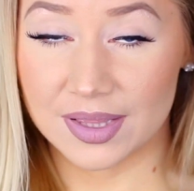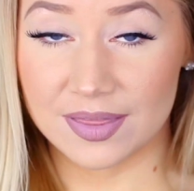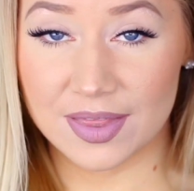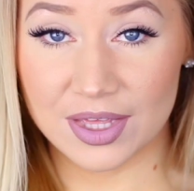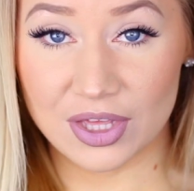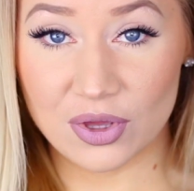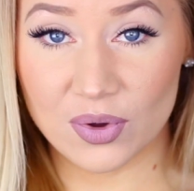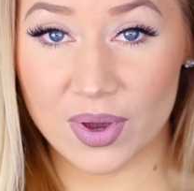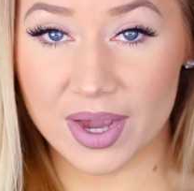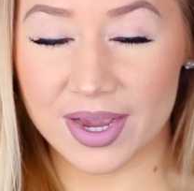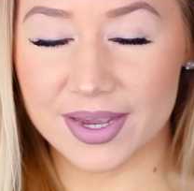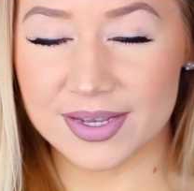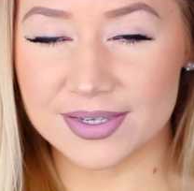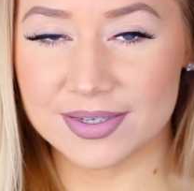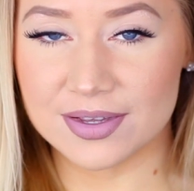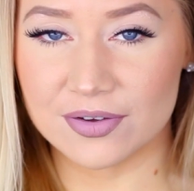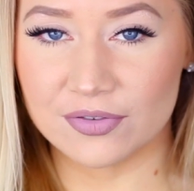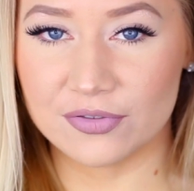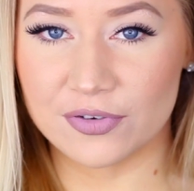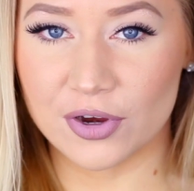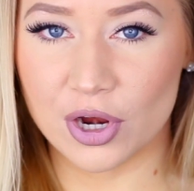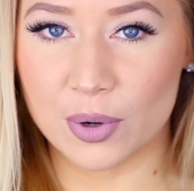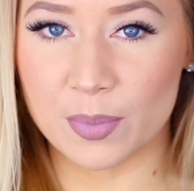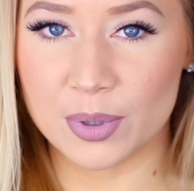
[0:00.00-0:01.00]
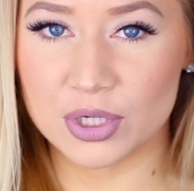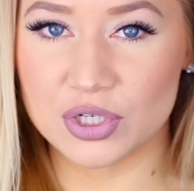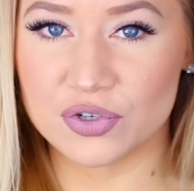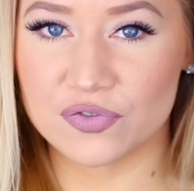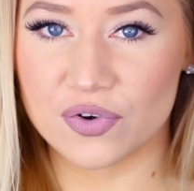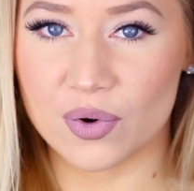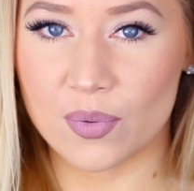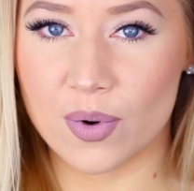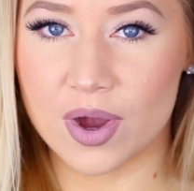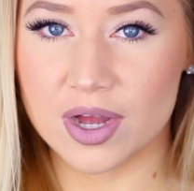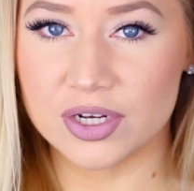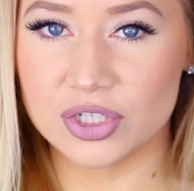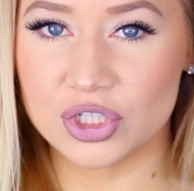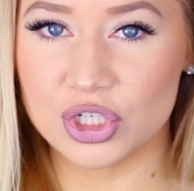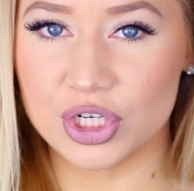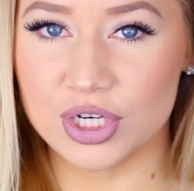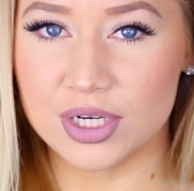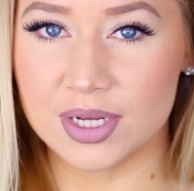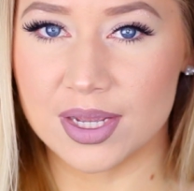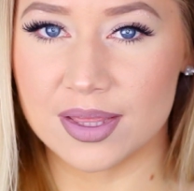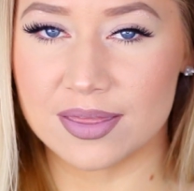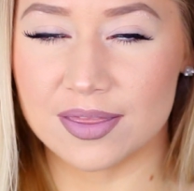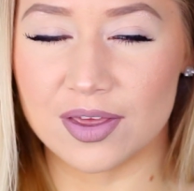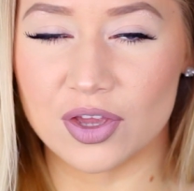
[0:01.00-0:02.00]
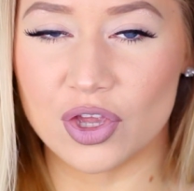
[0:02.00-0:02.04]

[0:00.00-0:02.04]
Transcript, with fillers: Thank you guys very much for watching.